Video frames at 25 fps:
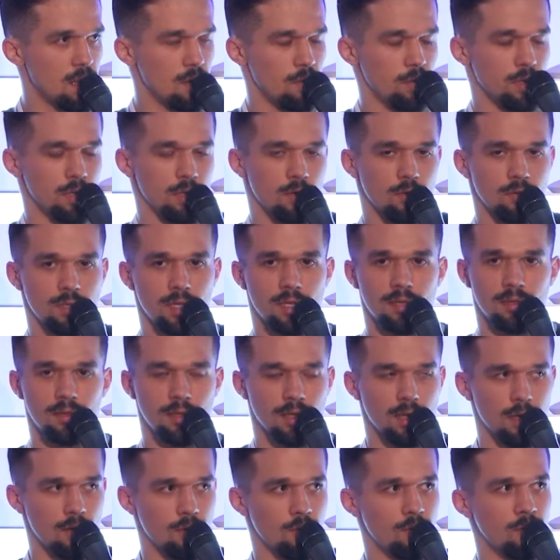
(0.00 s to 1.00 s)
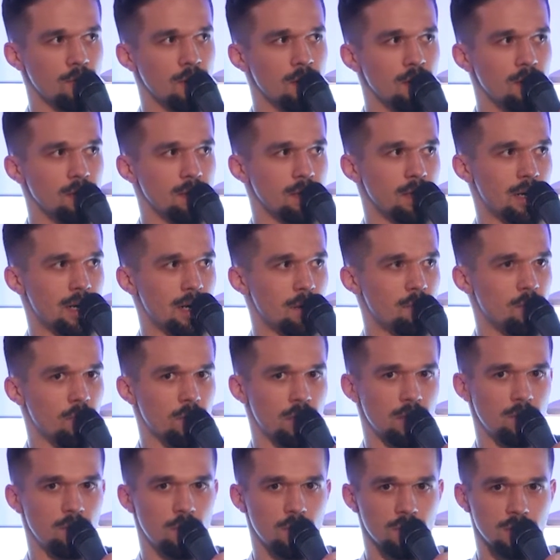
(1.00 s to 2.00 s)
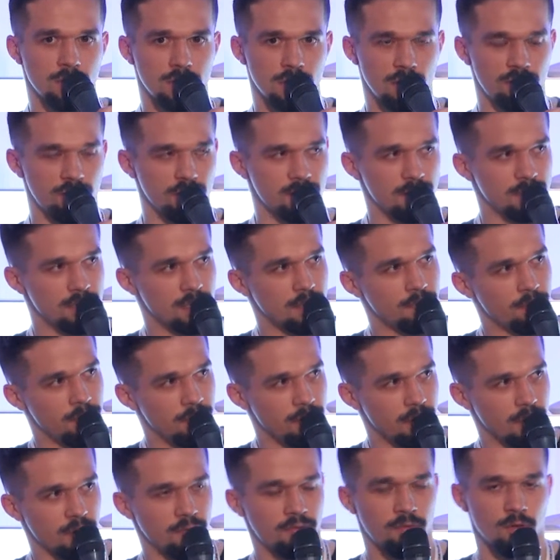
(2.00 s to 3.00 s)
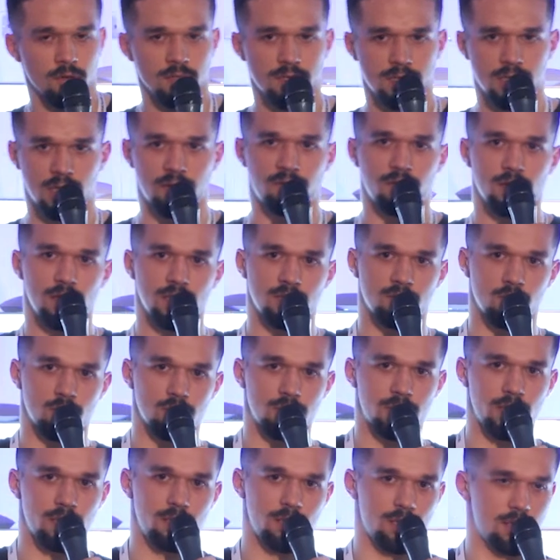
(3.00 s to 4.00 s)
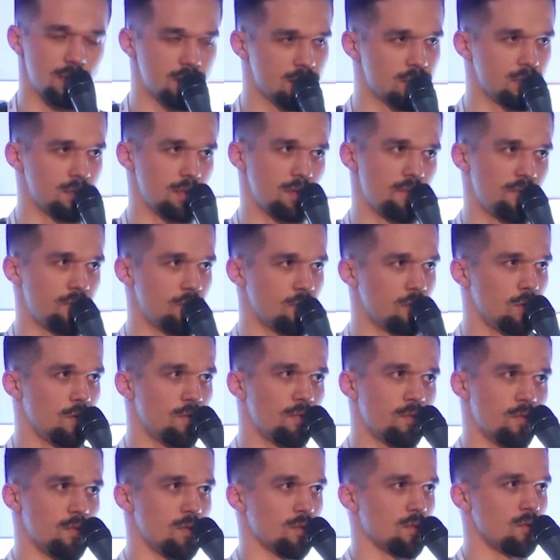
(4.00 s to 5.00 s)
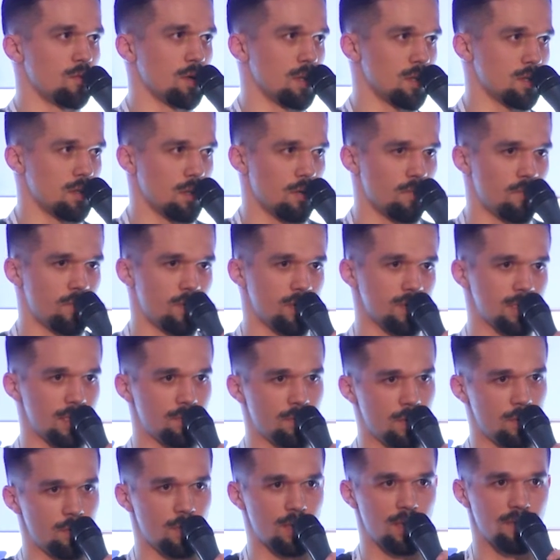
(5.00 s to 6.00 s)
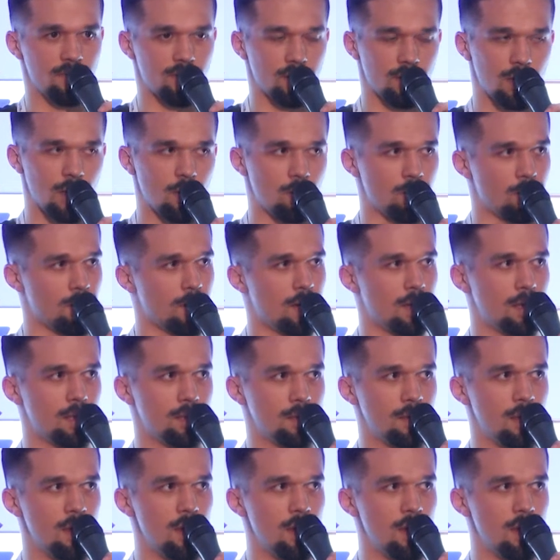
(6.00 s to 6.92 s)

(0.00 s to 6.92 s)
We know that now there are more and more services appearing for serverless containers. If you know, for Google Cloud, for example, we have Cloud Run,